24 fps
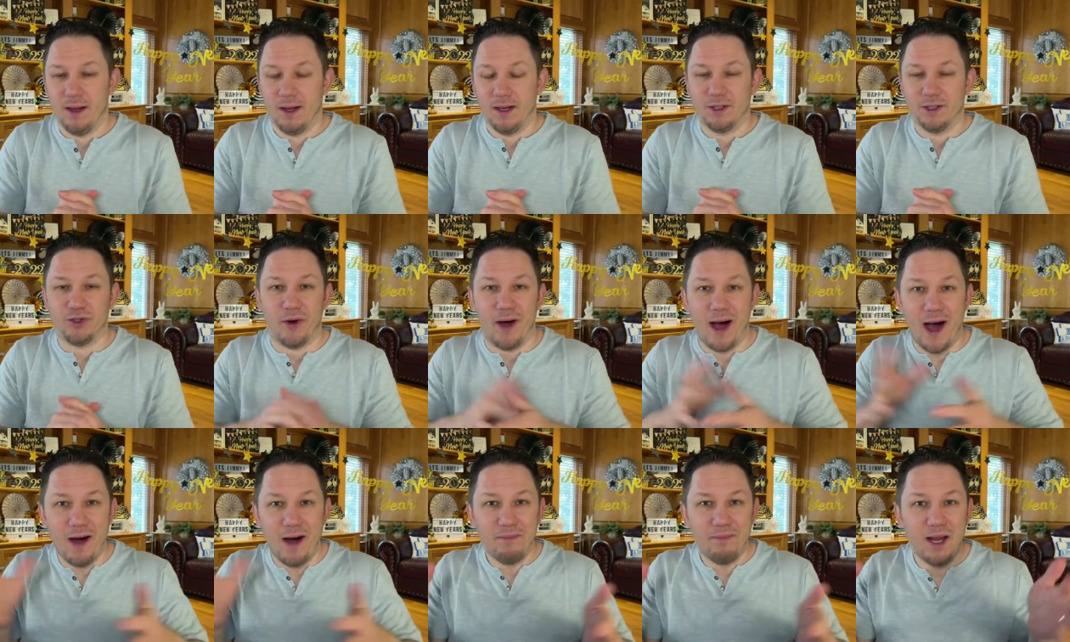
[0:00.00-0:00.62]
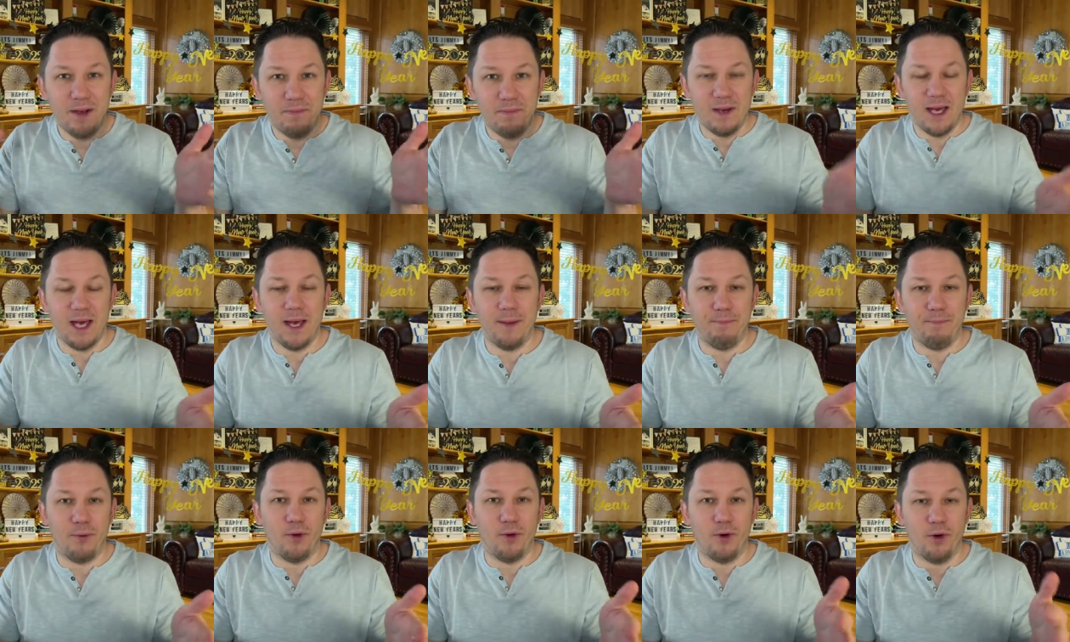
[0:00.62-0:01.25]
So how many
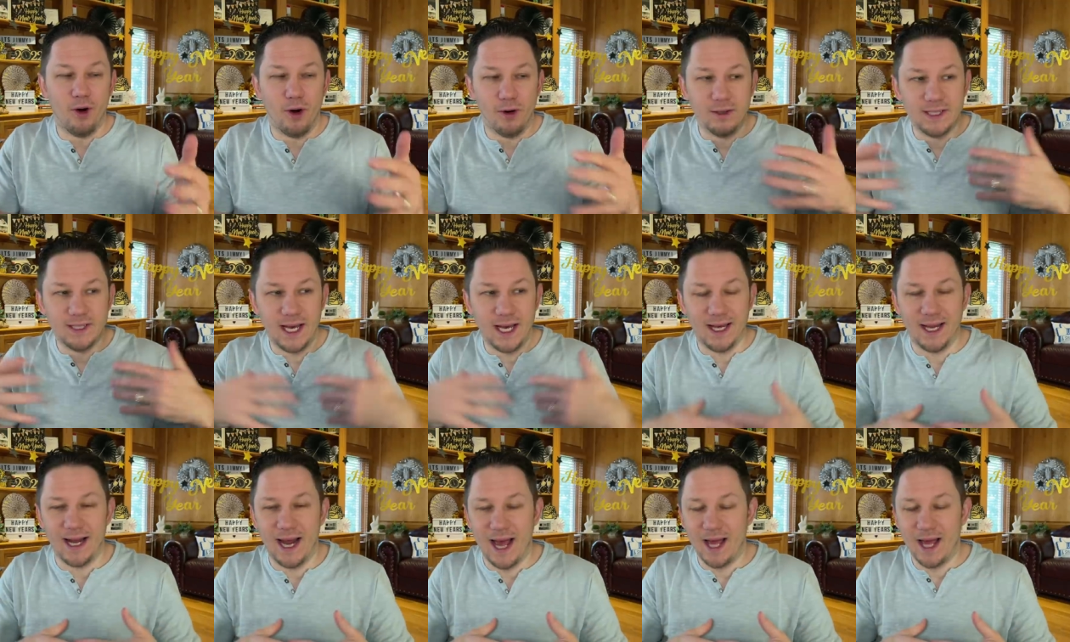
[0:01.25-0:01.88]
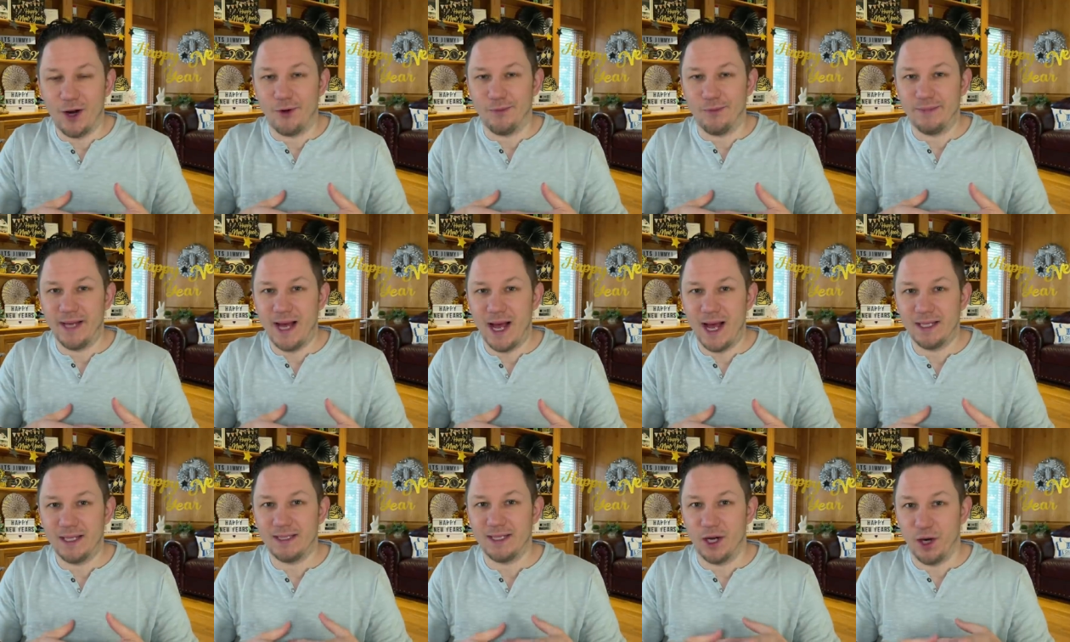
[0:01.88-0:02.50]
people are taking at-home
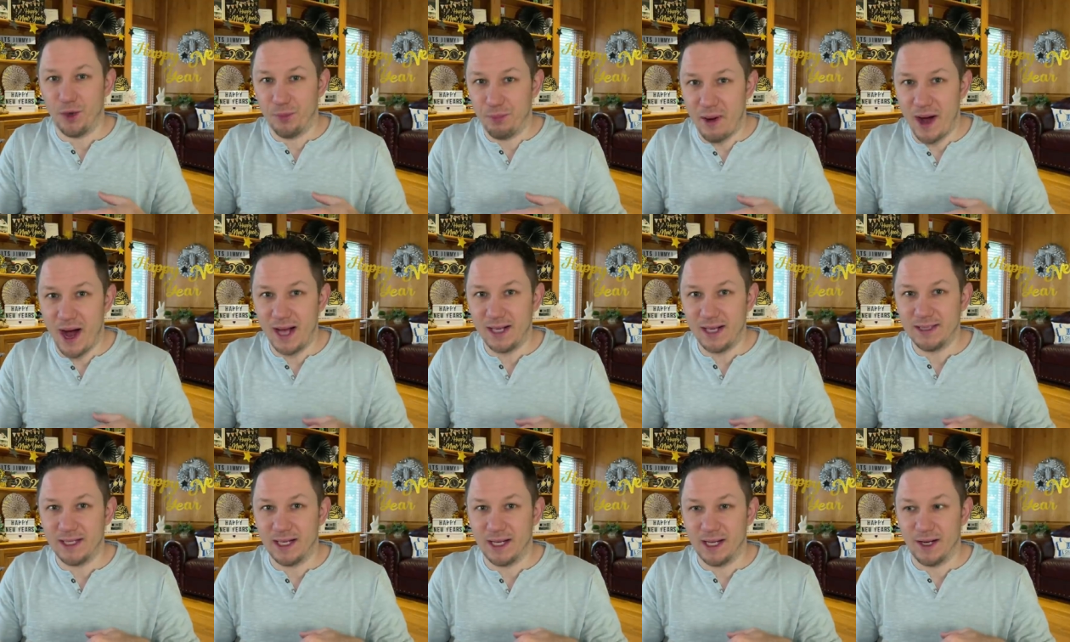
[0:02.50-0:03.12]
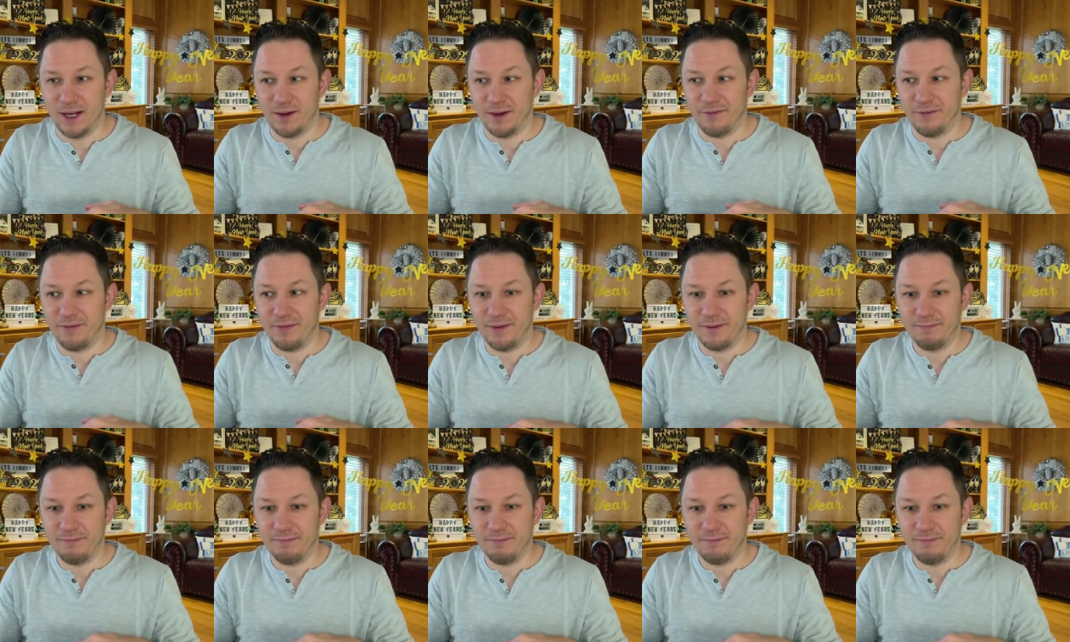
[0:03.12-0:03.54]
tests and are positive